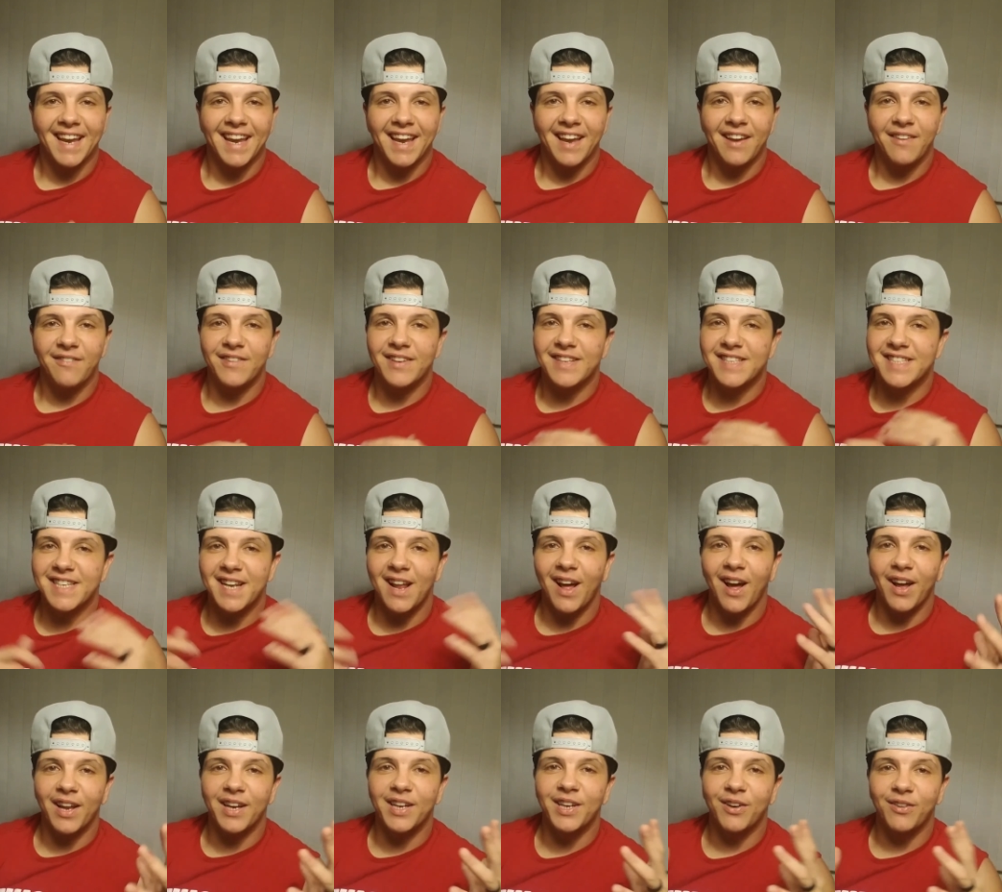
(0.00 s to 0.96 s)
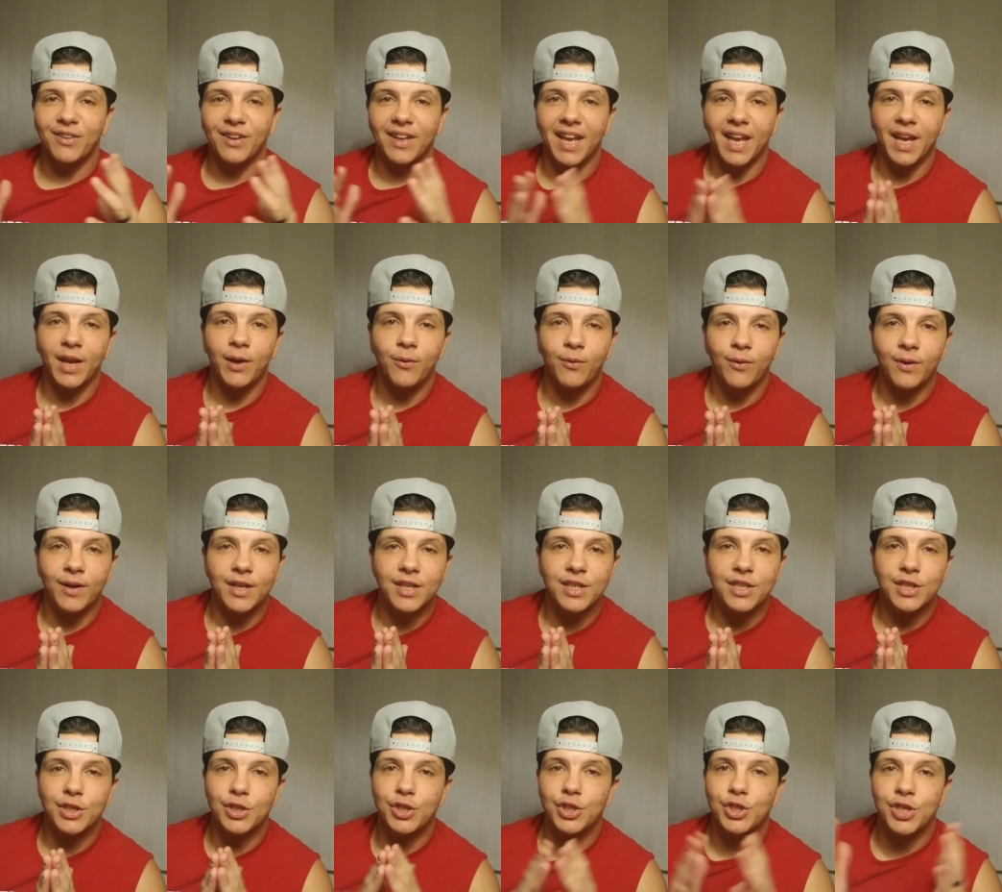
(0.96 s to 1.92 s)
If it's not in your language,
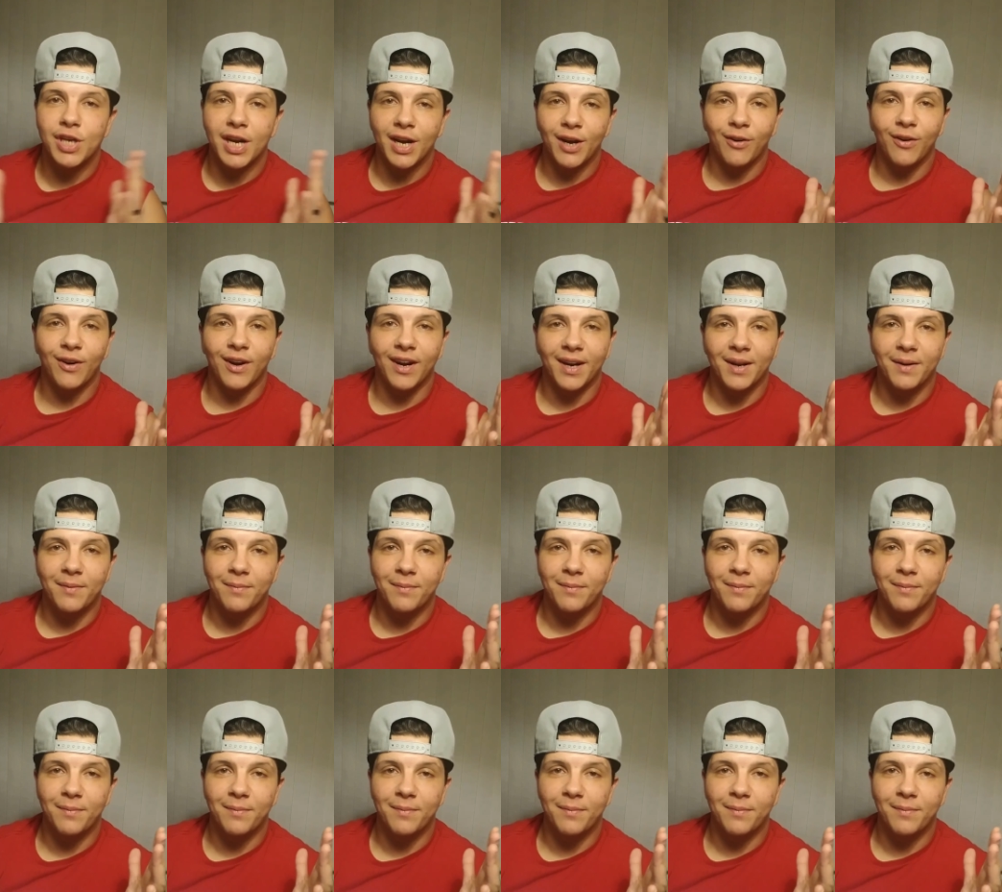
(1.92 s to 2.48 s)
share it